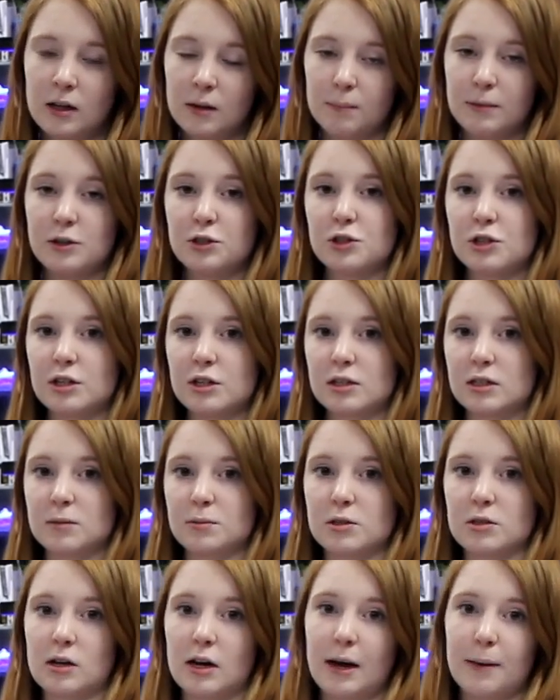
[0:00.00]
Be sure to
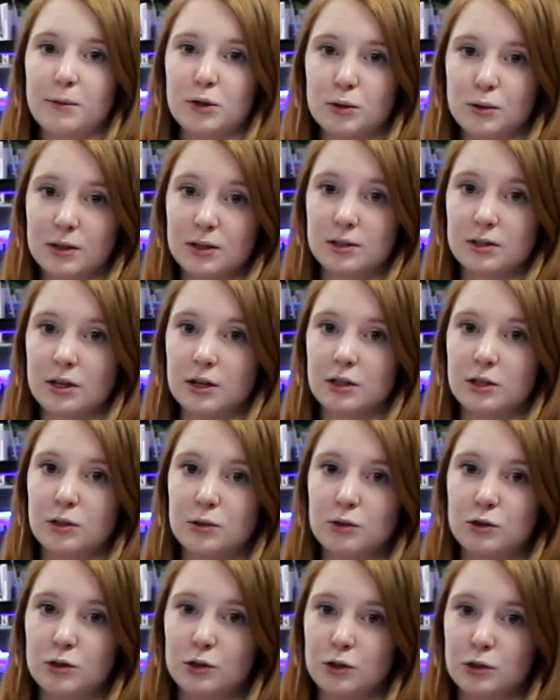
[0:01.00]
subscribe to us on
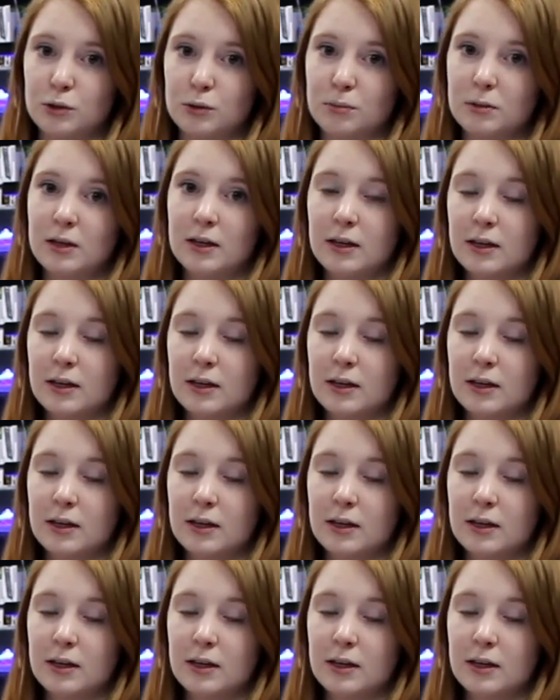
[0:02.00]
YouTube,